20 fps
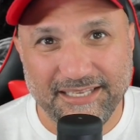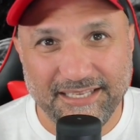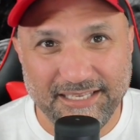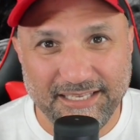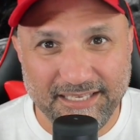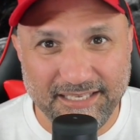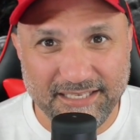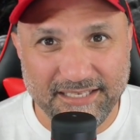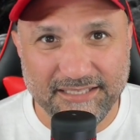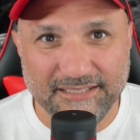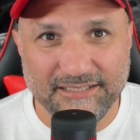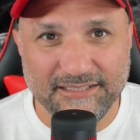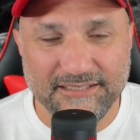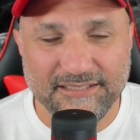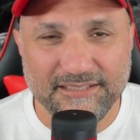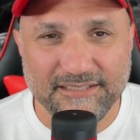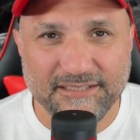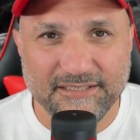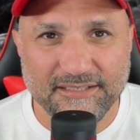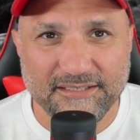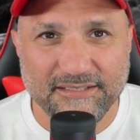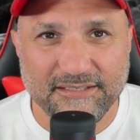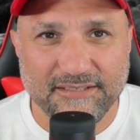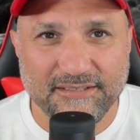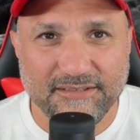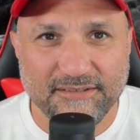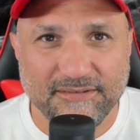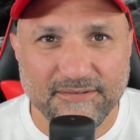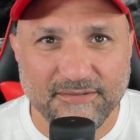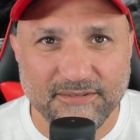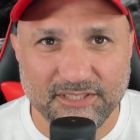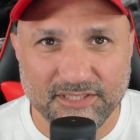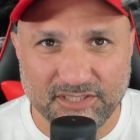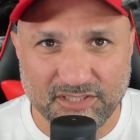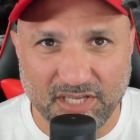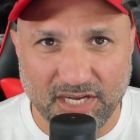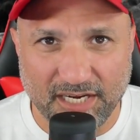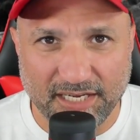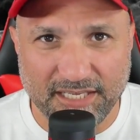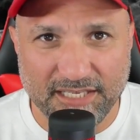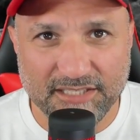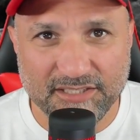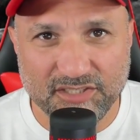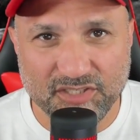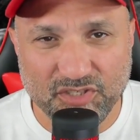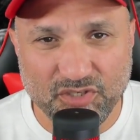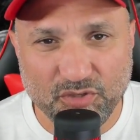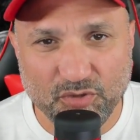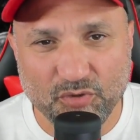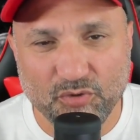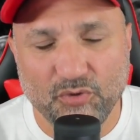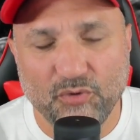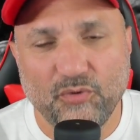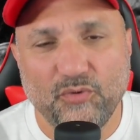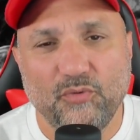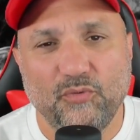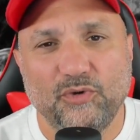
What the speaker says: in the stock ECU,